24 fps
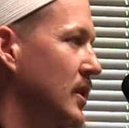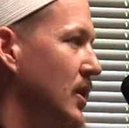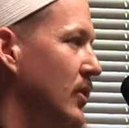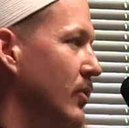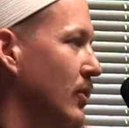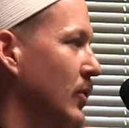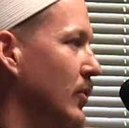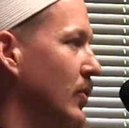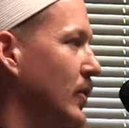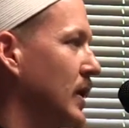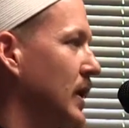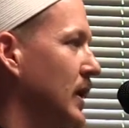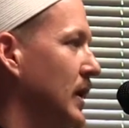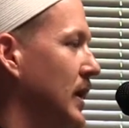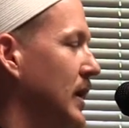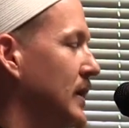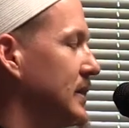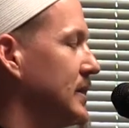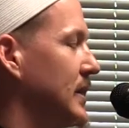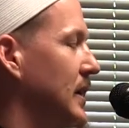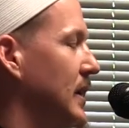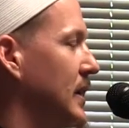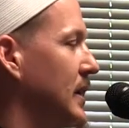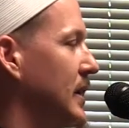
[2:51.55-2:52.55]
with what Allah
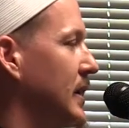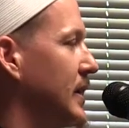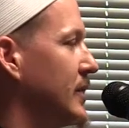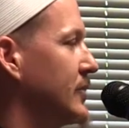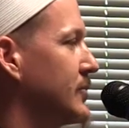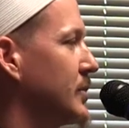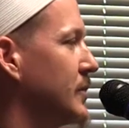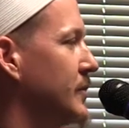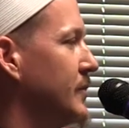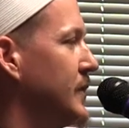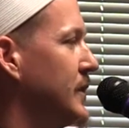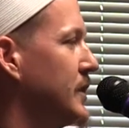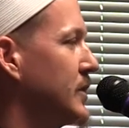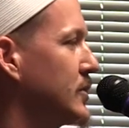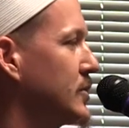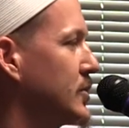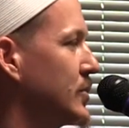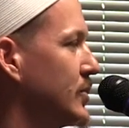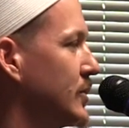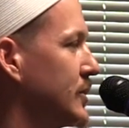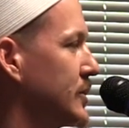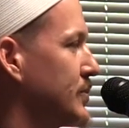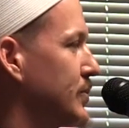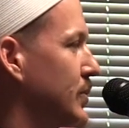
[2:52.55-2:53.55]
Ta'ala has revealed
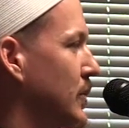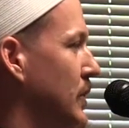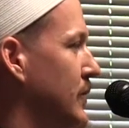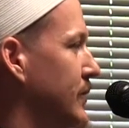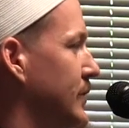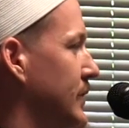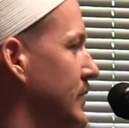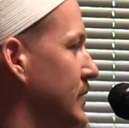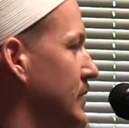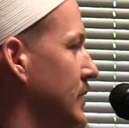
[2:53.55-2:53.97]
to His Prophet